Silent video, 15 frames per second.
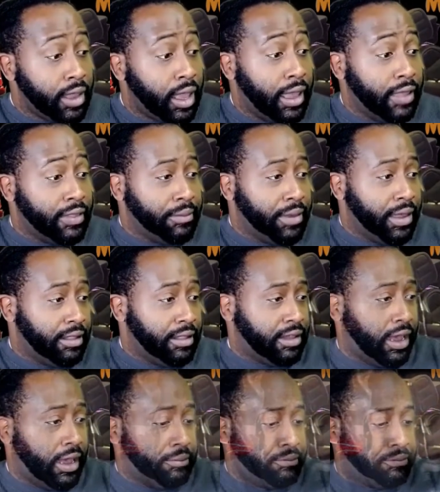in the
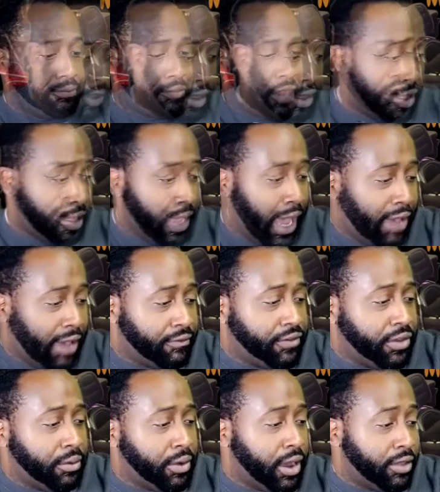meantime. All right, a
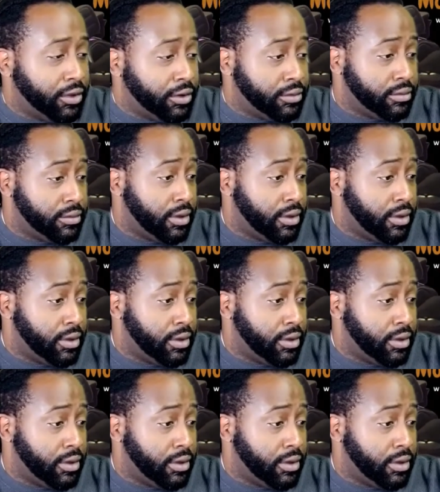few other